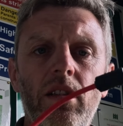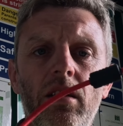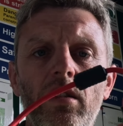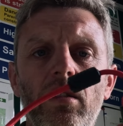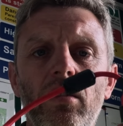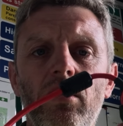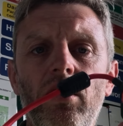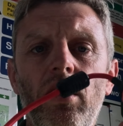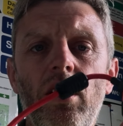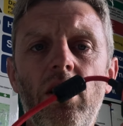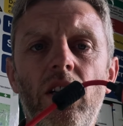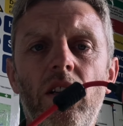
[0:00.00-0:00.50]

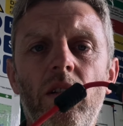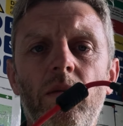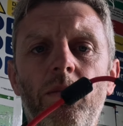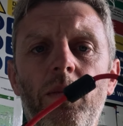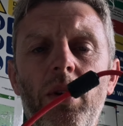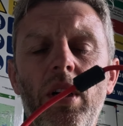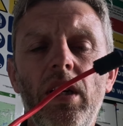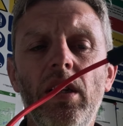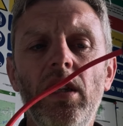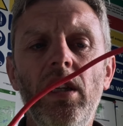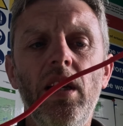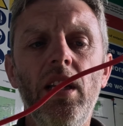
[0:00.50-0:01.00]
So you can
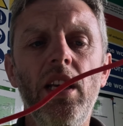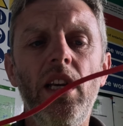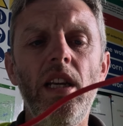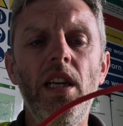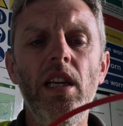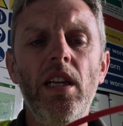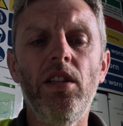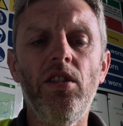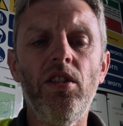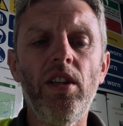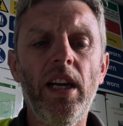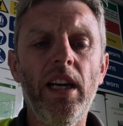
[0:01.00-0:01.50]
plug your
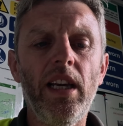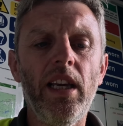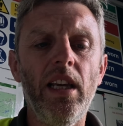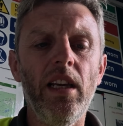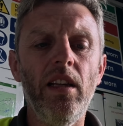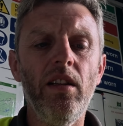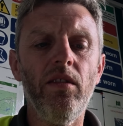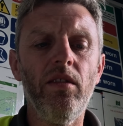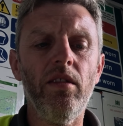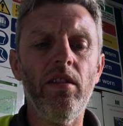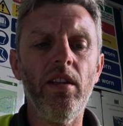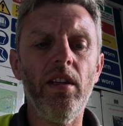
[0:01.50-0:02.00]
heated jacket
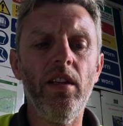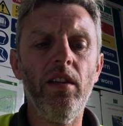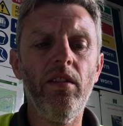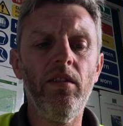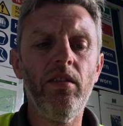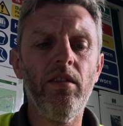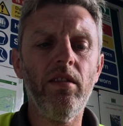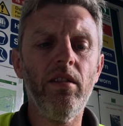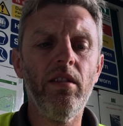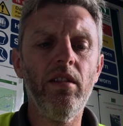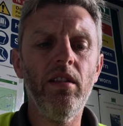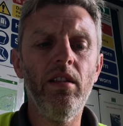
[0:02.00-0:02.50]
into
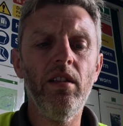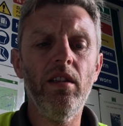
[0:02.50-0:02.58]
this